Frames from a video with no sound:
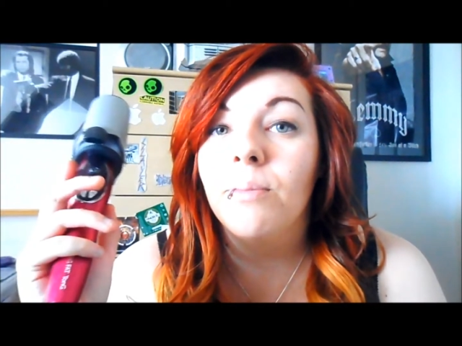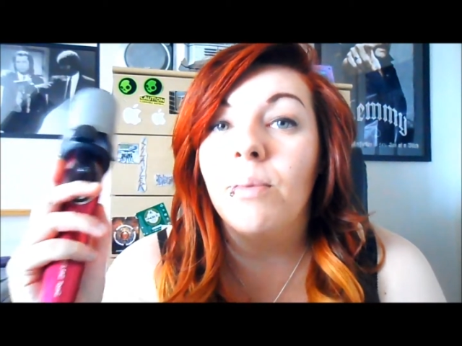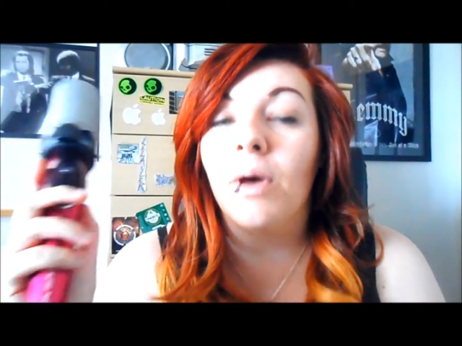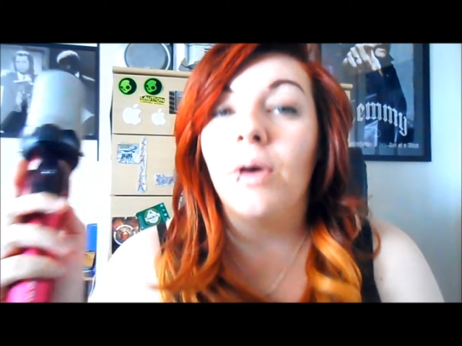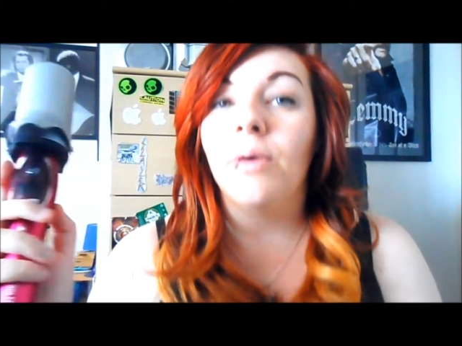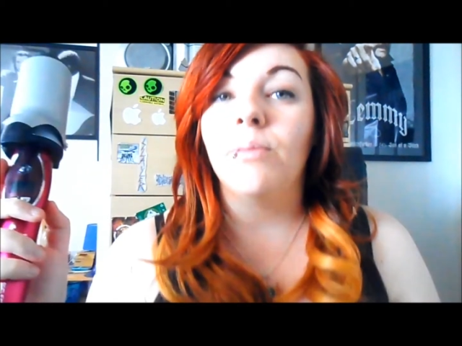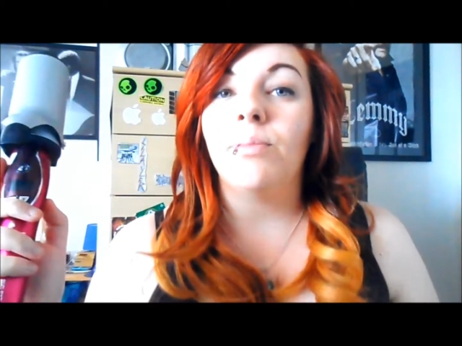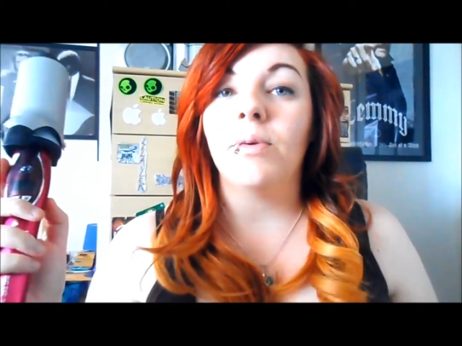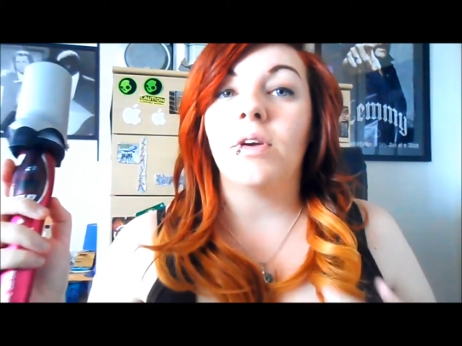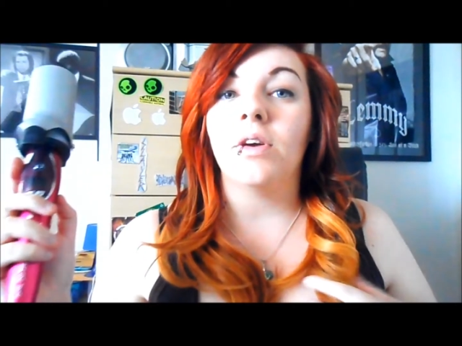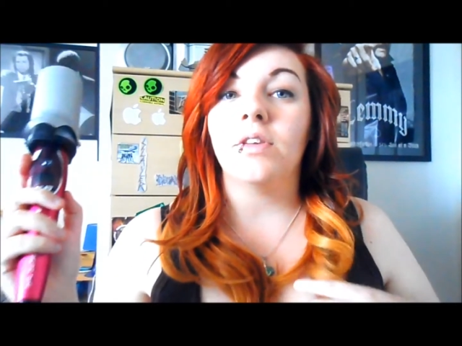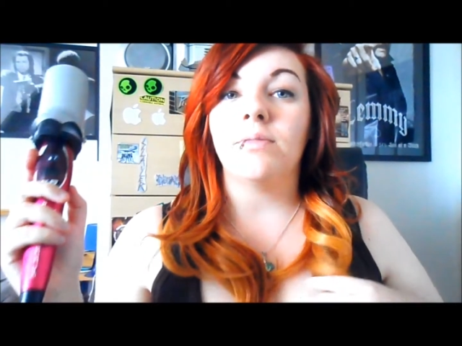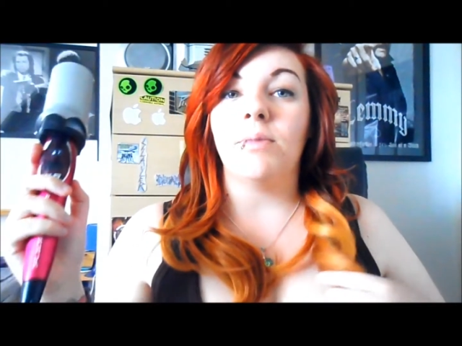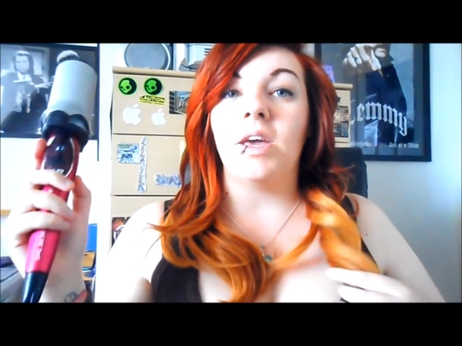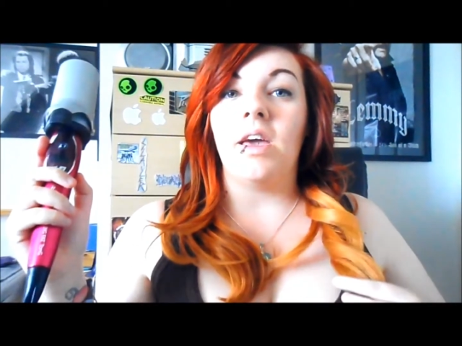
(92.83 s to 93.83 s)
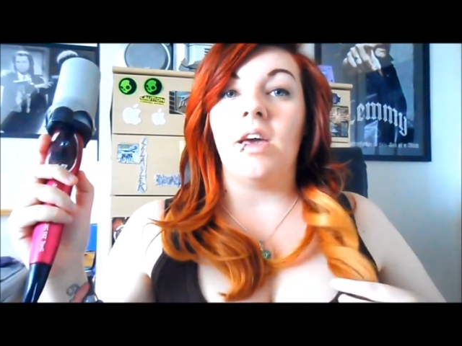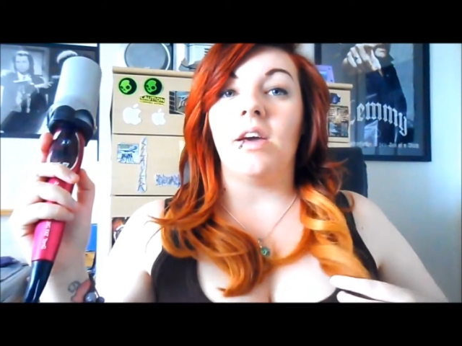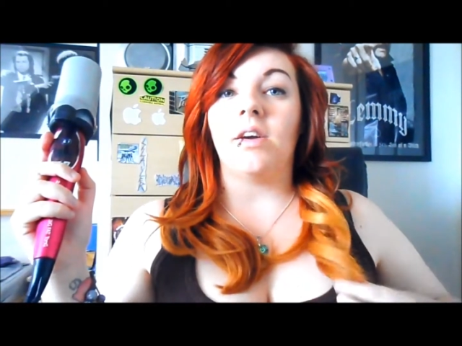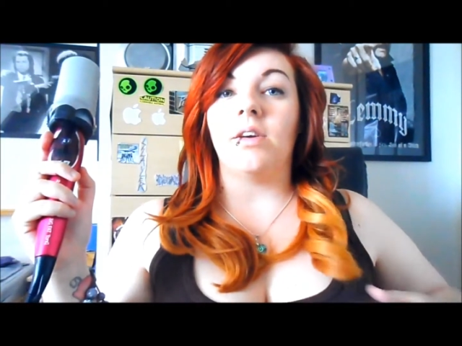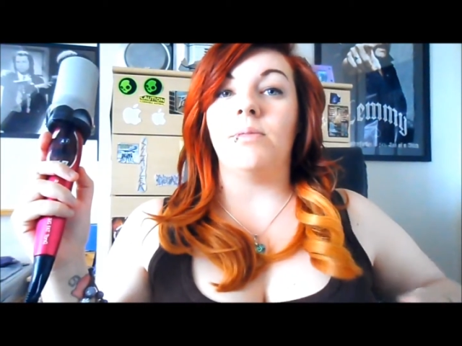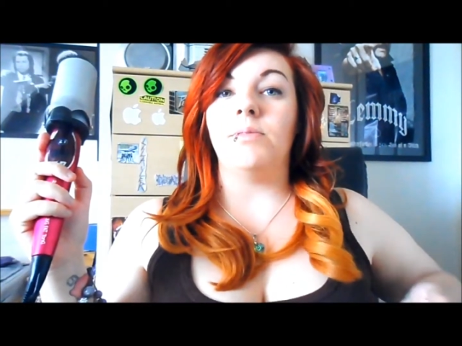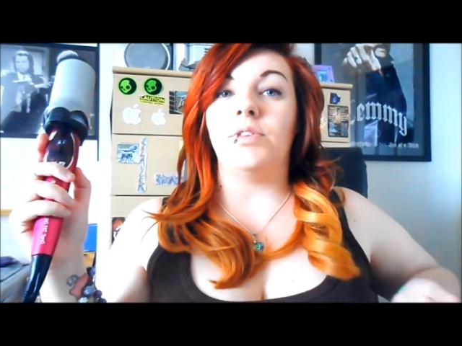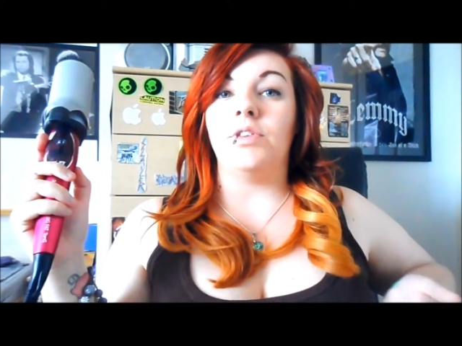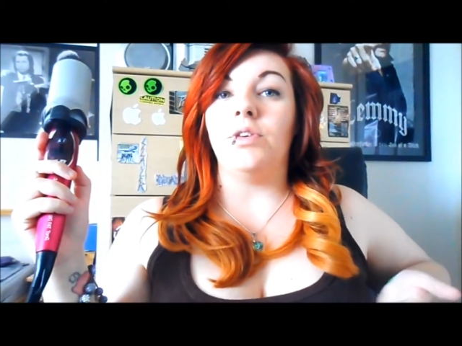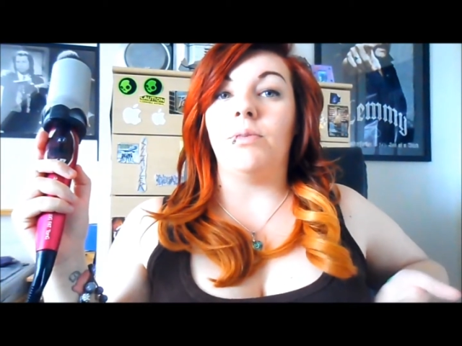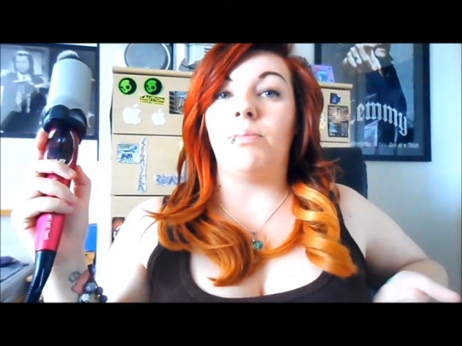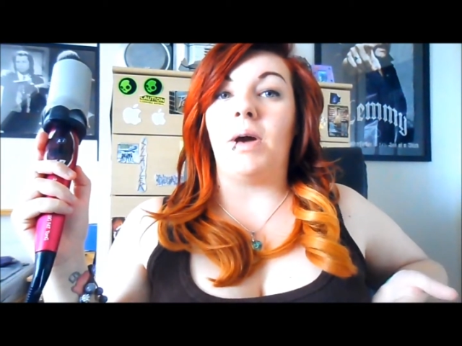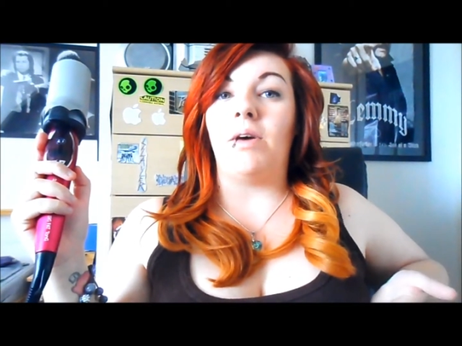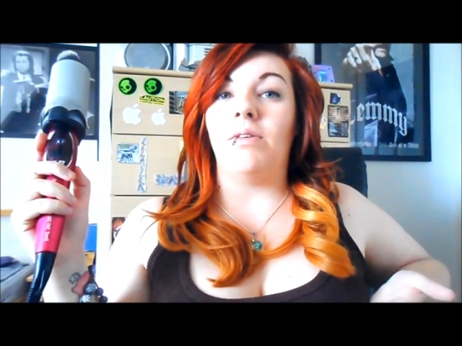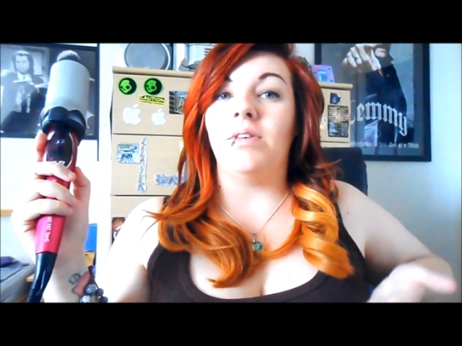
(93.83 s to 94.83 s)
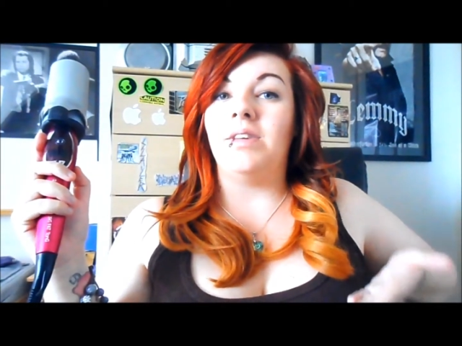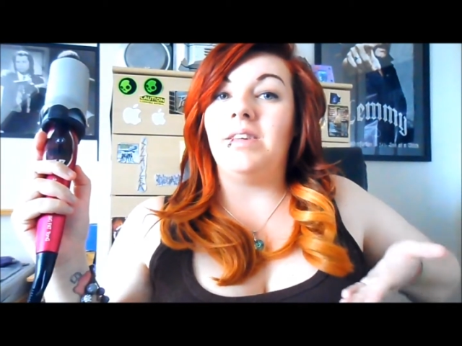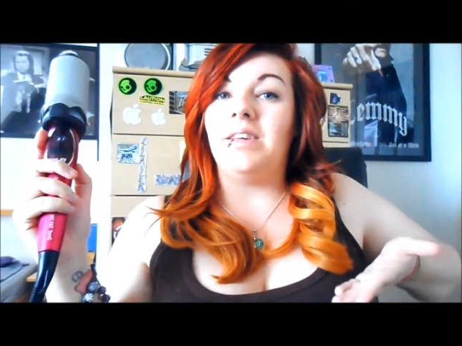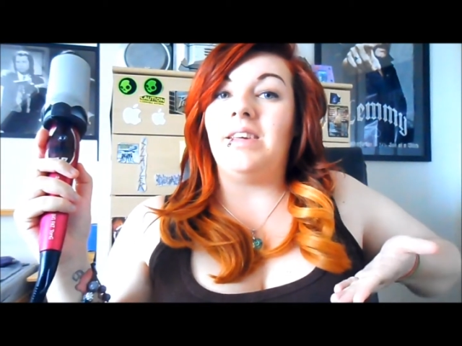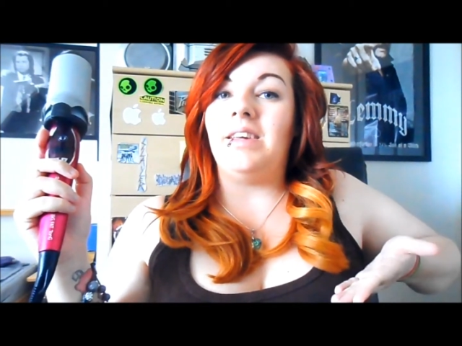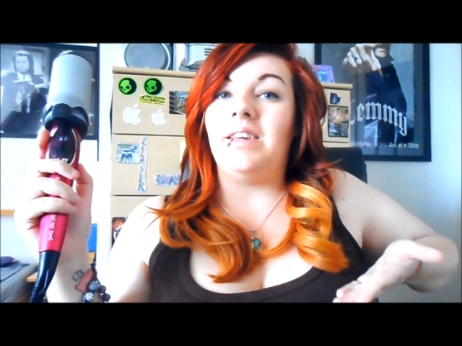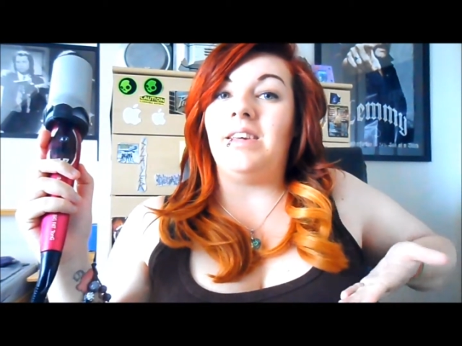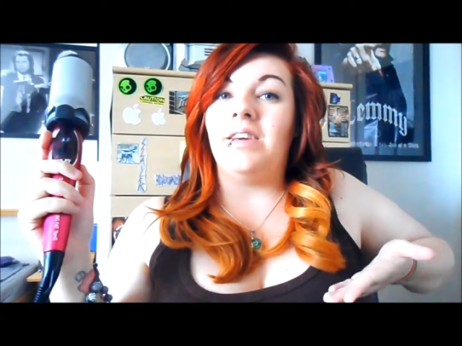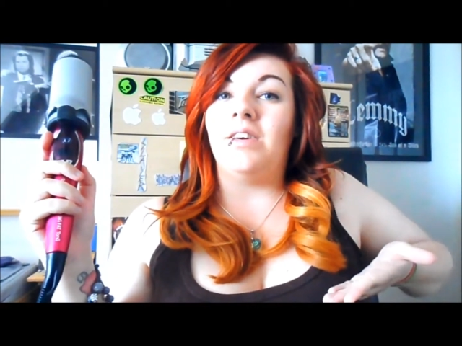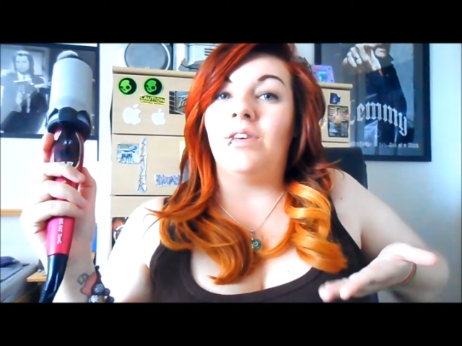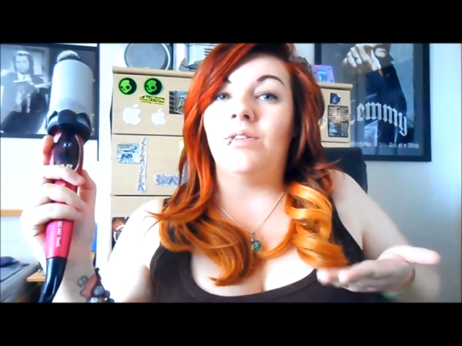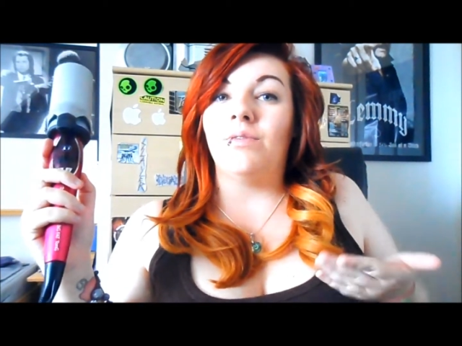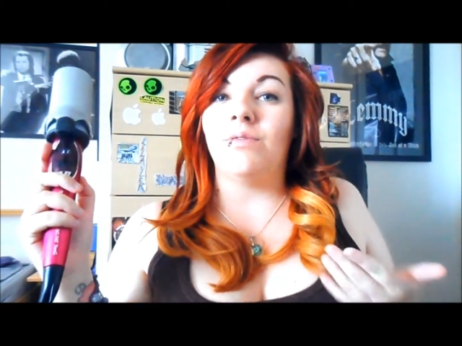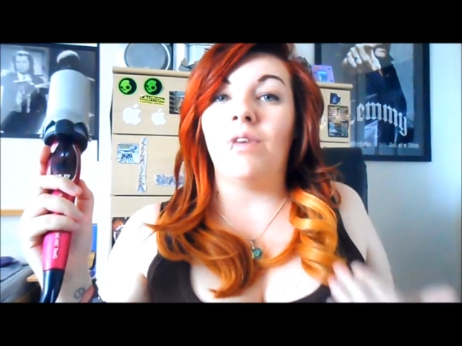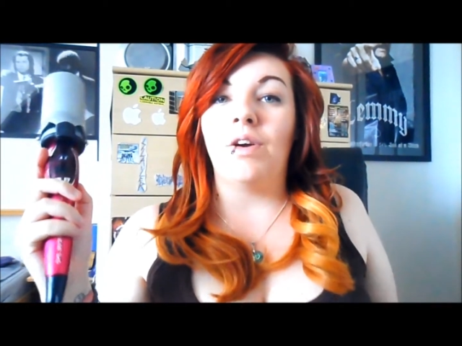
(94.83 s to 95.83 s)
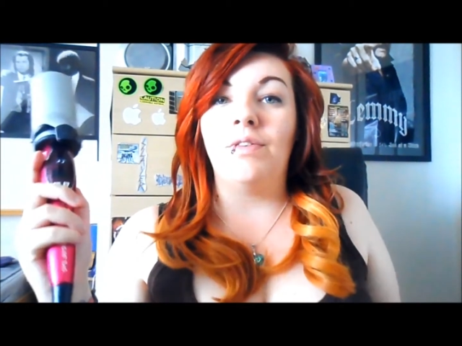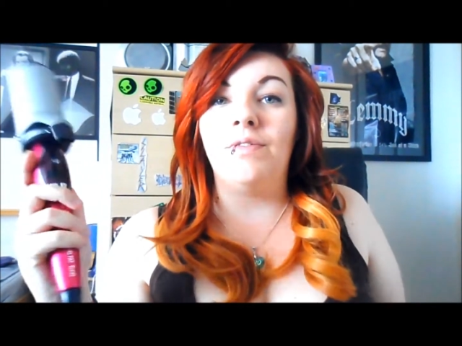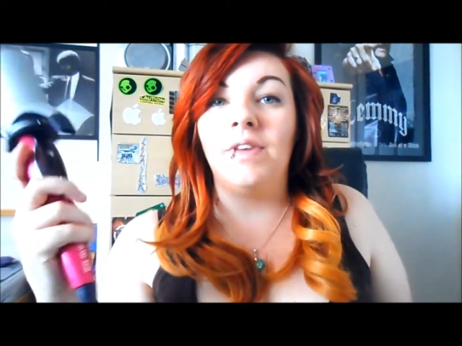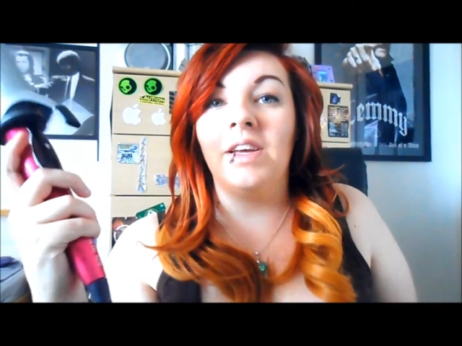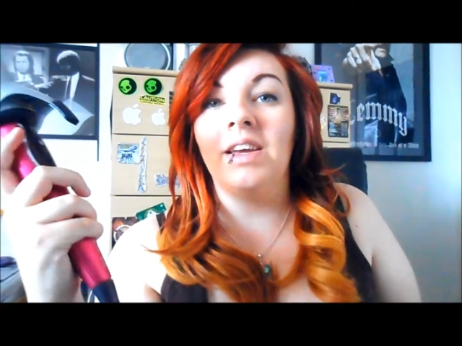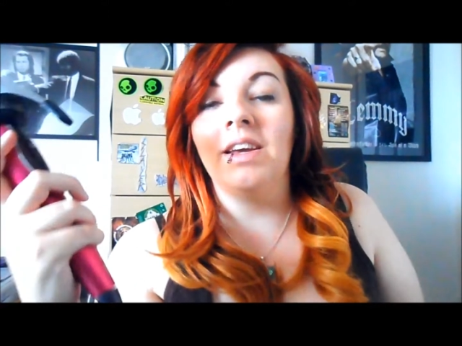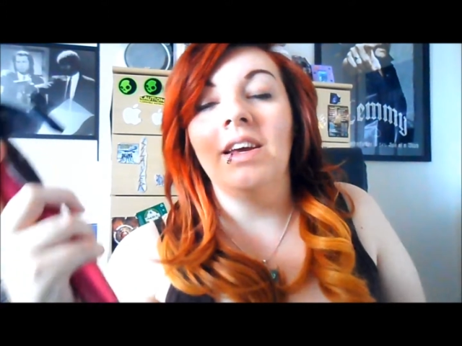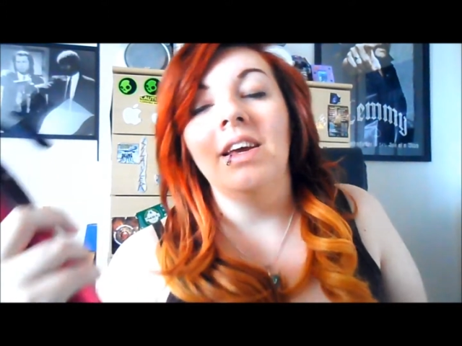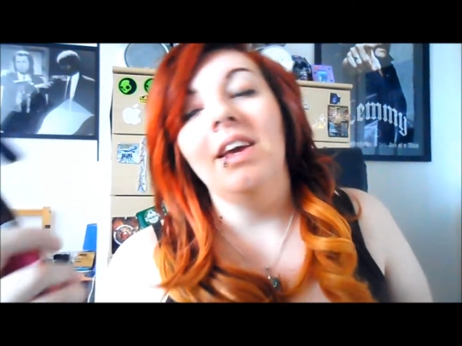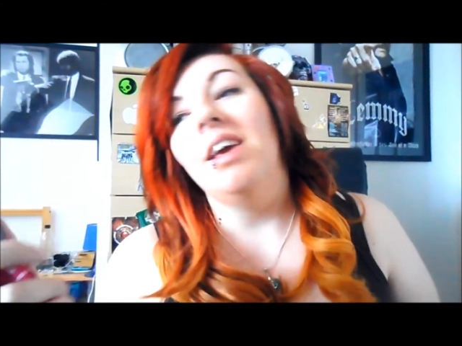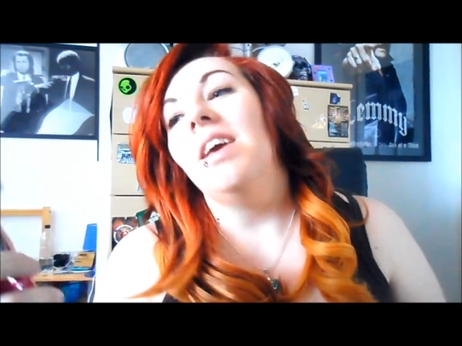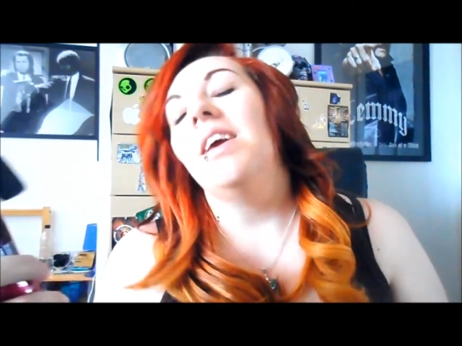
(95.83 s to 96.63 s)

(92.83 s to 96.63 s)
but because my hair comes to about here, roughly,